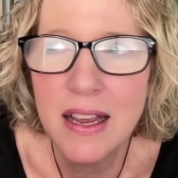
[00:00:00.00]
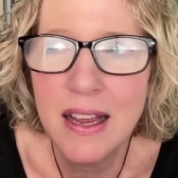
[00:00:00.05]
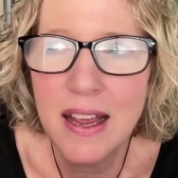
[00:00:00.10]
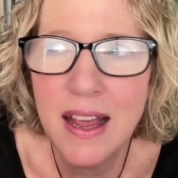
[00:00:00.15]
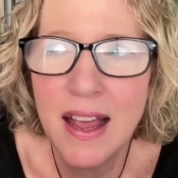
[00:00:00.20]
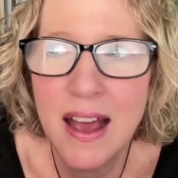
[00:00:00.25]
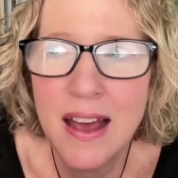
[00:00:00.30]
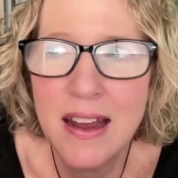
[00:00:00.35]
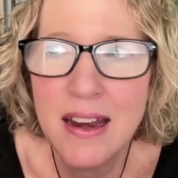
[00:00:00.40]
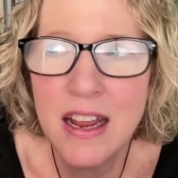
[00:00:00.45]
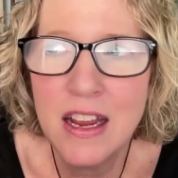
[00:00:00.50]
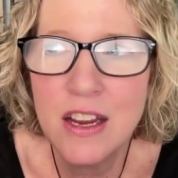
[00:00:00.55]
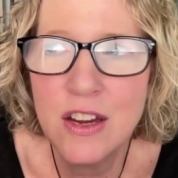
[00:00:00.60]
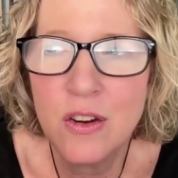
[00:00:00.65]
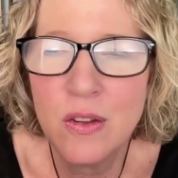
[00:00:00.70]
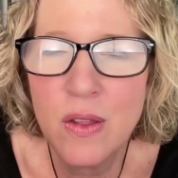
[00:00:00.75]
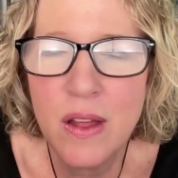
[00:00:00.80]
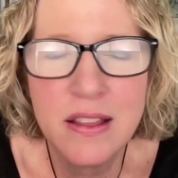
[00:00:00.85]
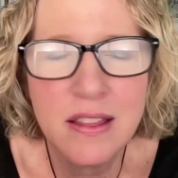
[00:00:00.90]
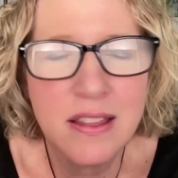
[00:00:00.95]
And
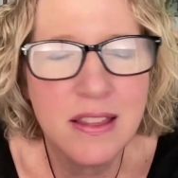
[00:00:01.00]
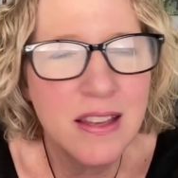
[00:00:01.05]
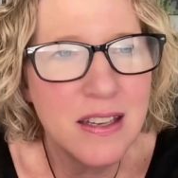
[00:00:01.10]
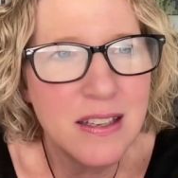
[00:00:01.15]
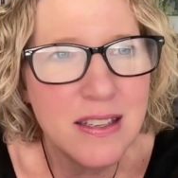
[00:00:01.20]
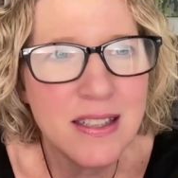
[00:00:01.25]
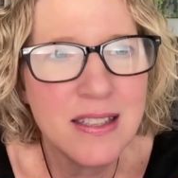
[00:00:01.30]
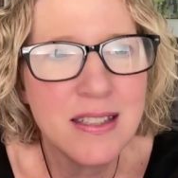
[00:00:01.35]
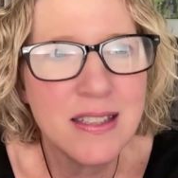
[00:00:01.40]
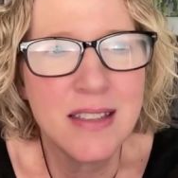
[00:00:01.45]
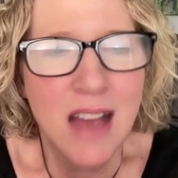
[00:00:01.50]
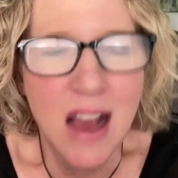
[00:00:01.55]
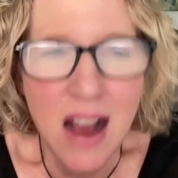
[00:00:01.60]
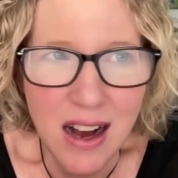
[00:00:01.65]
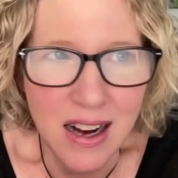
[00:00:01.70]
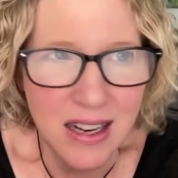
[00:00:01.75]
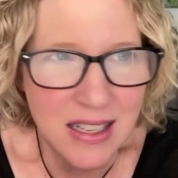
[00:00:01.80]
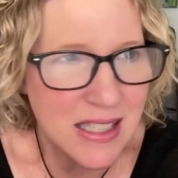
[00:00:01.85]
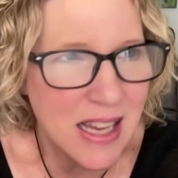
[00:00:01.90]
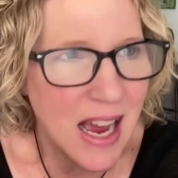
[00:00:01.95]
you're like, this
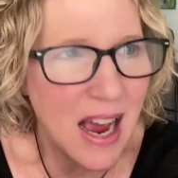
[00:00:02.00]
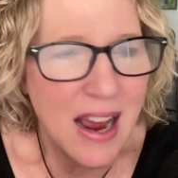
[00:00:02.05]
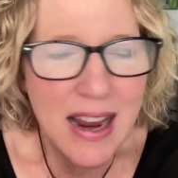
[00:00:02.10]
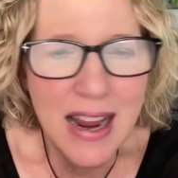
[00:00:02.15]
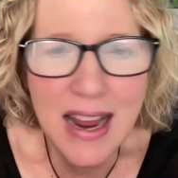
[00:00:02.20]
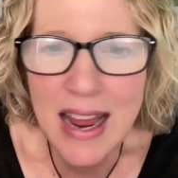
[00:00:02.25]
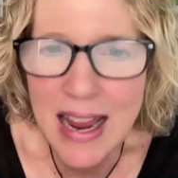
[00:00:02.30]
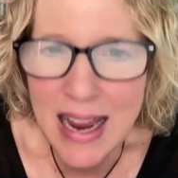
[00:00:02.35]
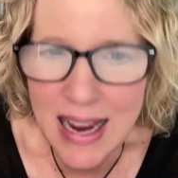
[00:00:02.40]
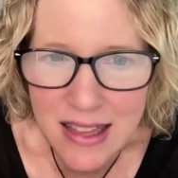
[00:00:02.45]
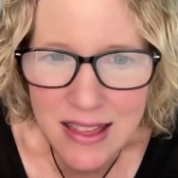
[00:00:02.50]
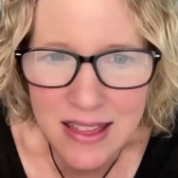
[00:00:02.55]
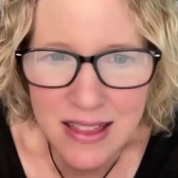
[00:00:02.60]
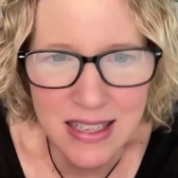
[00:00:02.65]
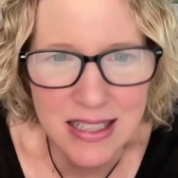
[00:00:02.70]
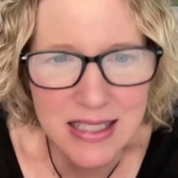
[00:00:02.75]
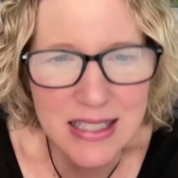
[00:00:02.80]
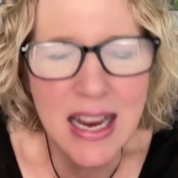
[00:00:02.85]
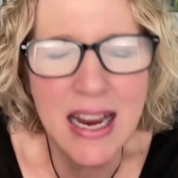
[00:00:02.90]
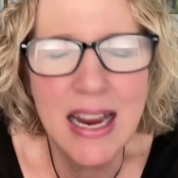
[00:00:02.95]
sucks. I hate
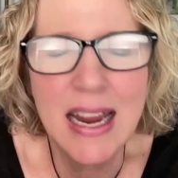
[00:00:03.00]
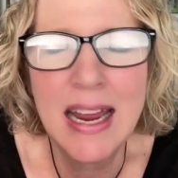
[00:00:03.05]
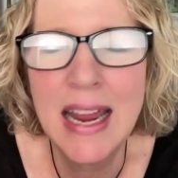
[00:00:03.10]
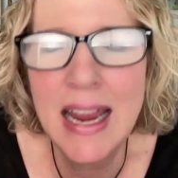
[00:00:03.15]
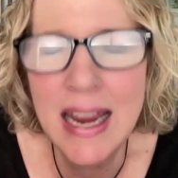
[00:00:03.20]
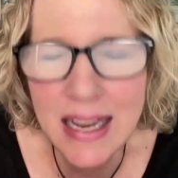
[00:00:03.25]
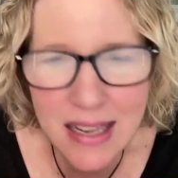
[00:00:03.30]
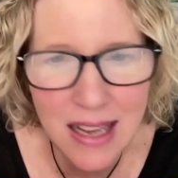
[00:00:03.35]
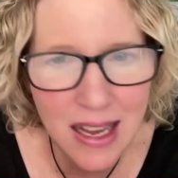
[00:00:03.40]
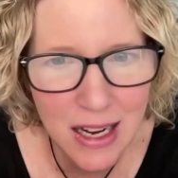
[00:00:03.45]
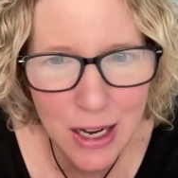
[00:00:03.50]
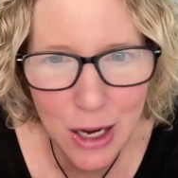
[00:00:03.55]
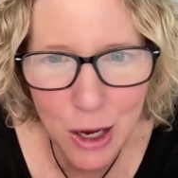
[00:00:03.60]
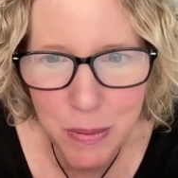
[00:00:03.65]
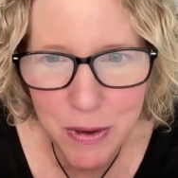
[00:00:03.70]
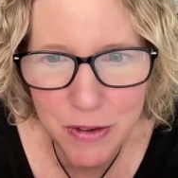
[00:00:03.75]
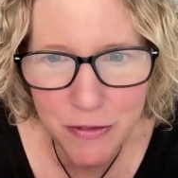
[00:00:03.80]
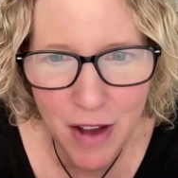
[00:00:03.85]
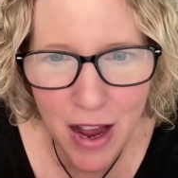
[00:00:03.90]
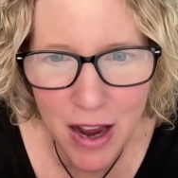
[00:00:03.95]
this. I hate getting up
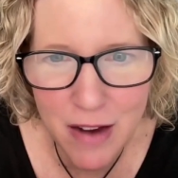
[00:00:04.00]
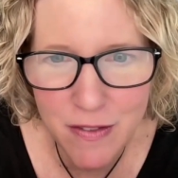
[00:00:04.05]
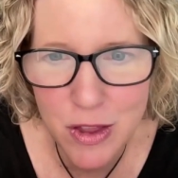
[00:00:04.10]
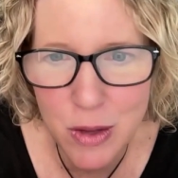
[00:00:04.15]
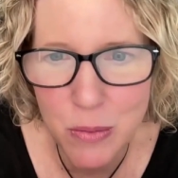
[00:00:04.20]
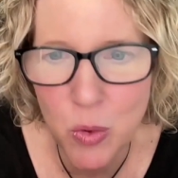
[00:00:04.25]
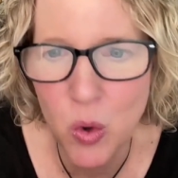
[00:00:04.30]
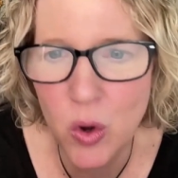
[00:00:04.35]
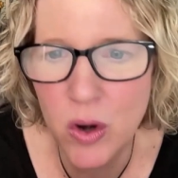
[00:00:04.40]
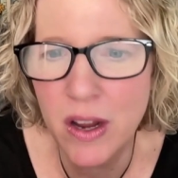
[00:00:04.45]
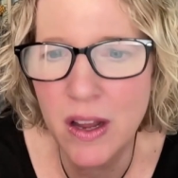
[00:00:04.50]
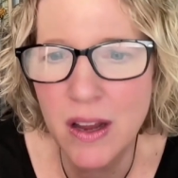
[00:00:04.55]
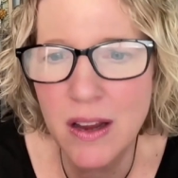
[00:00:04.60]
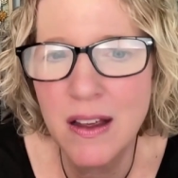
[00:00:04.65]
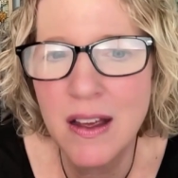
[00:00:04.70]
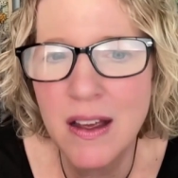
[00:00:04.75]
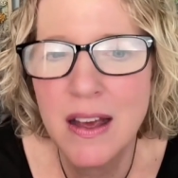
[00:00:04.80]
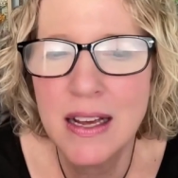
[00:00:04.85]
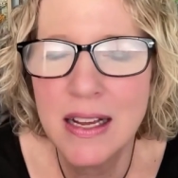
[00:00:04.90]
at 5 in the morning.